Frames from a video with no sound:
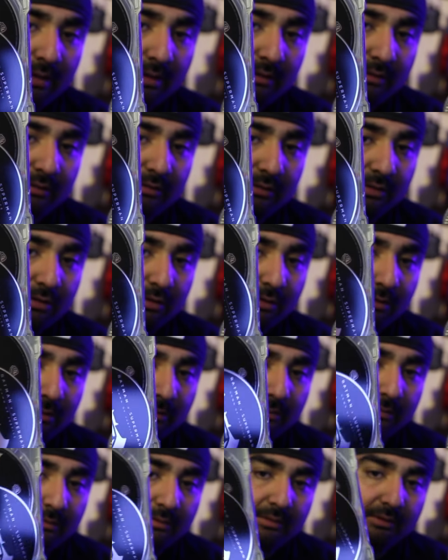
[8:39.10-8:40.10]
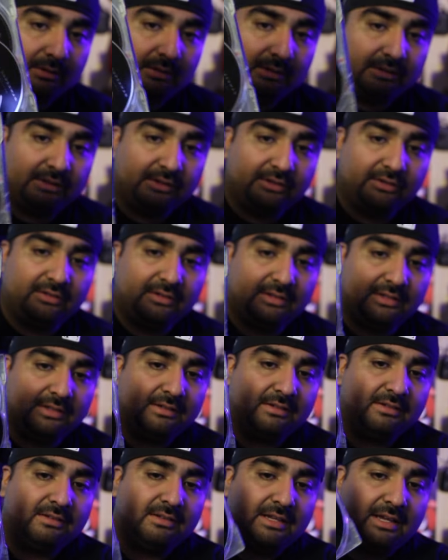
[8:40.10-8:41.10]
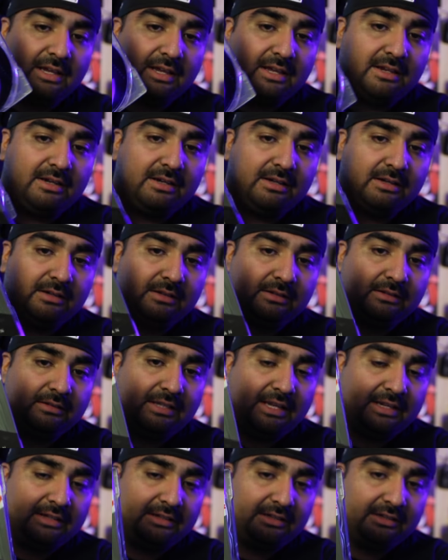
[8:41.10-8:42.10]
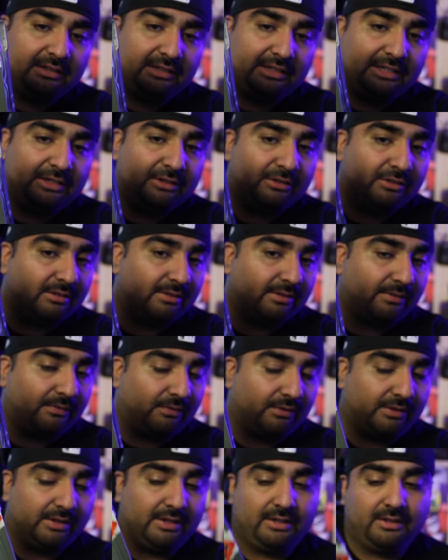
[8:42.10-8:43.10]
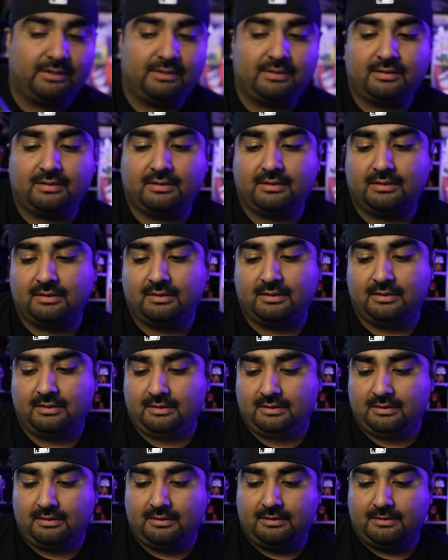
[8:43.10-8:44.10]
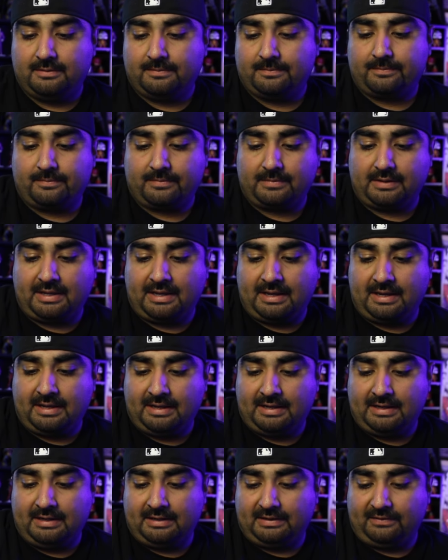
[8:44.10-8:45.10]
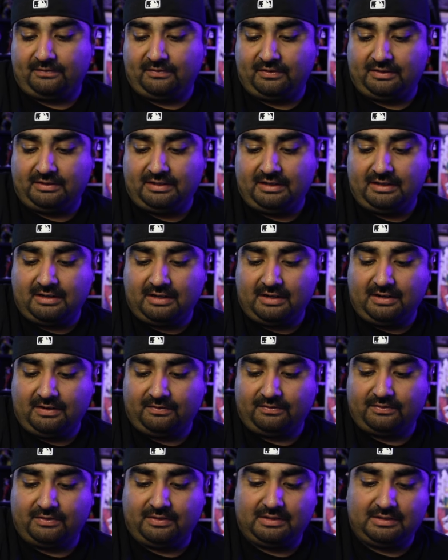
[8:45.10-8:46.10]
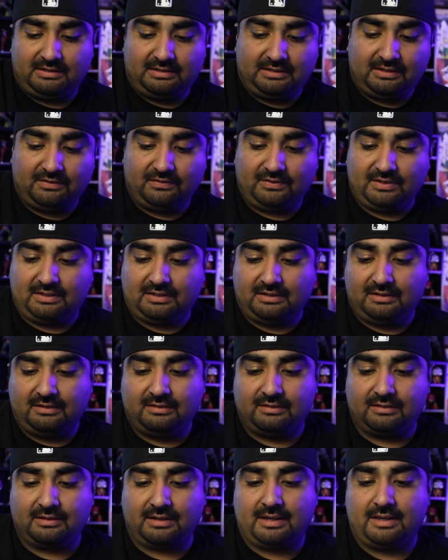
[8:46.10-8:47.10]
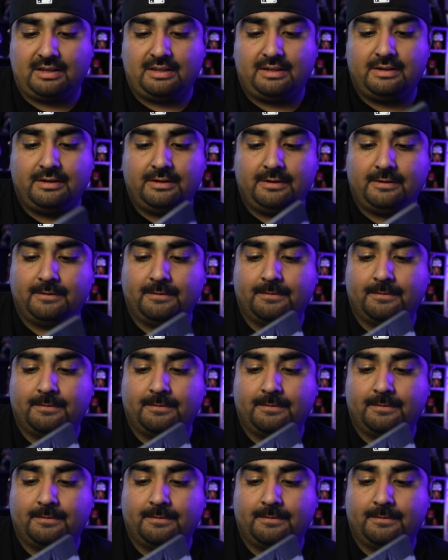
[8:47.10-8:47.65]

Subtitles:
So there's the inside. Technically, here's the front. And if you take off the DVD side,